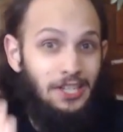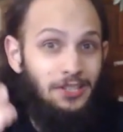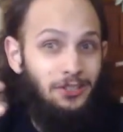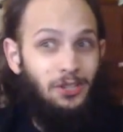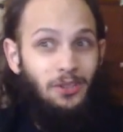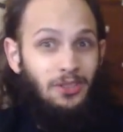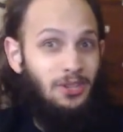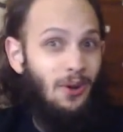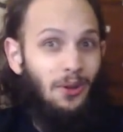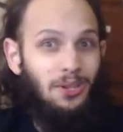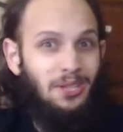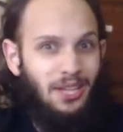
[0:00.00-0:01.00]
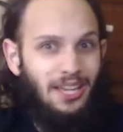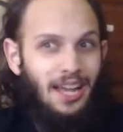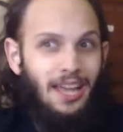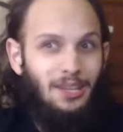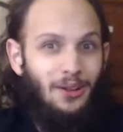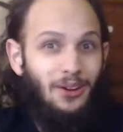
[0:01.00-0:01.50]
So the old
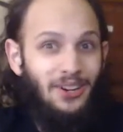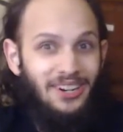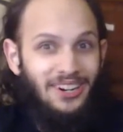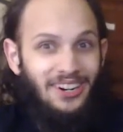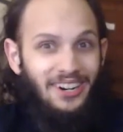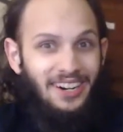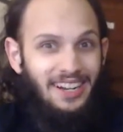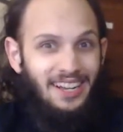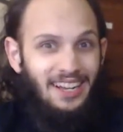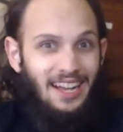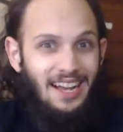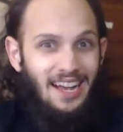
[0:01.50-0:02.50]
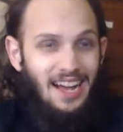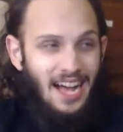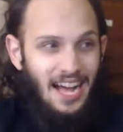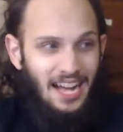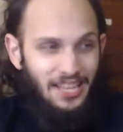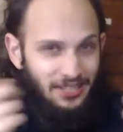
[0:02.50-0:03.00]
Klingon lawyer
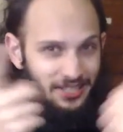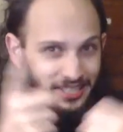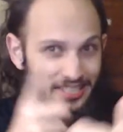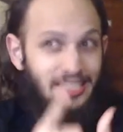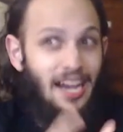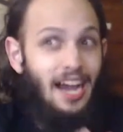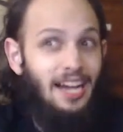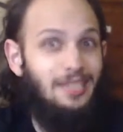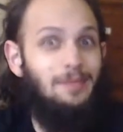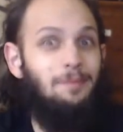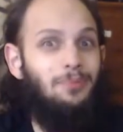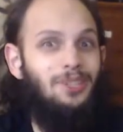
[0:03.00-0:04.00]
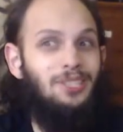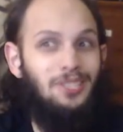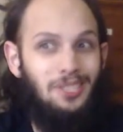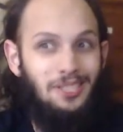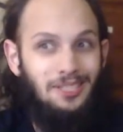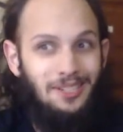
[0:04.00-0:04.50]
either died in
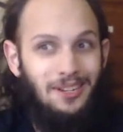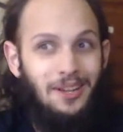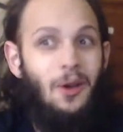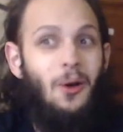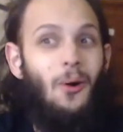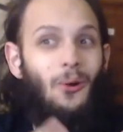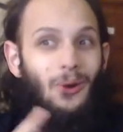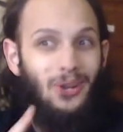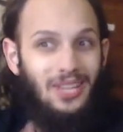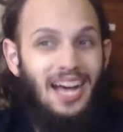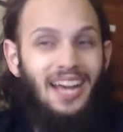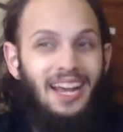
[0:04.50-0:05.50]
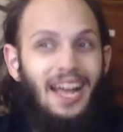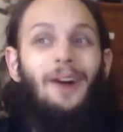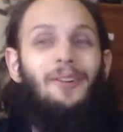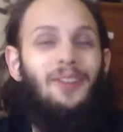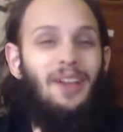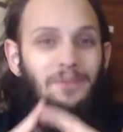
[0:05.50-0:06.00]
prison or got
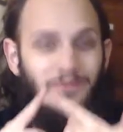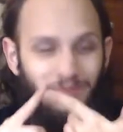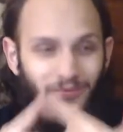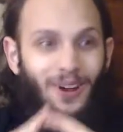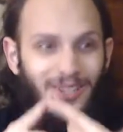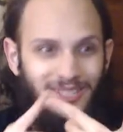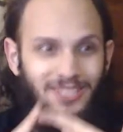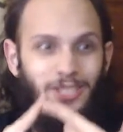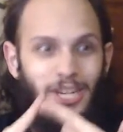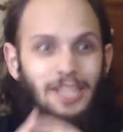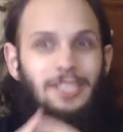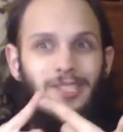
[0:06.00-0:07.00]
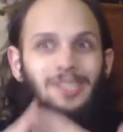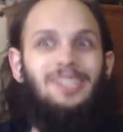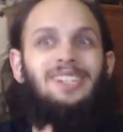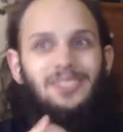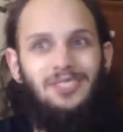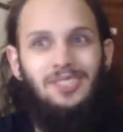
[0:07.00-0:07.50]
out and fought to change the
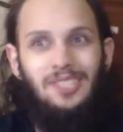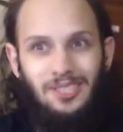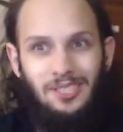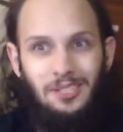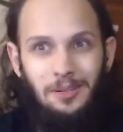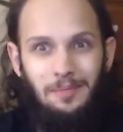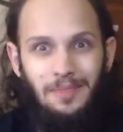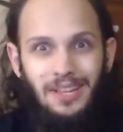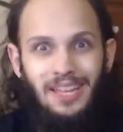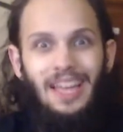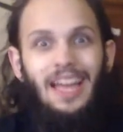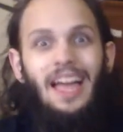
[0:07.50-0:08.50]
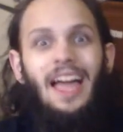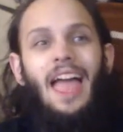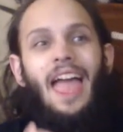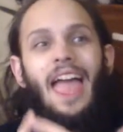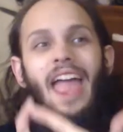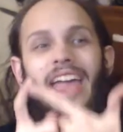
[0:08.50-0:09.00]
legal system
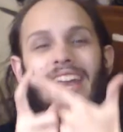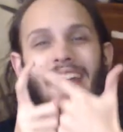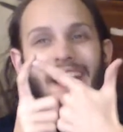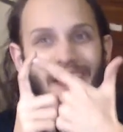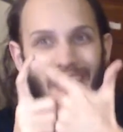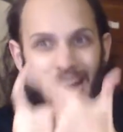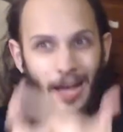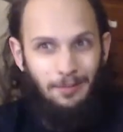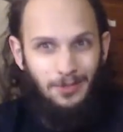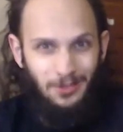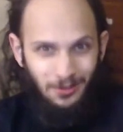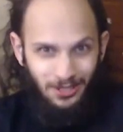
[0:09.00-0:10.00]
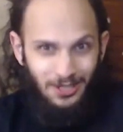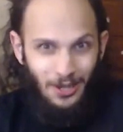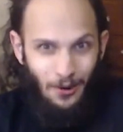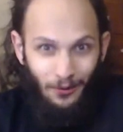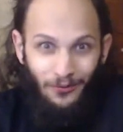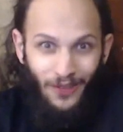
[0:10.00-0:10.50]
and had absolutely
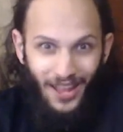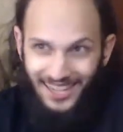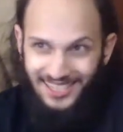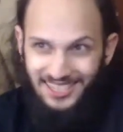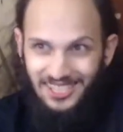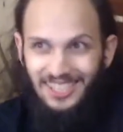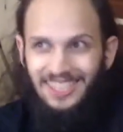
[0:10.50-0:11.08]
no effect.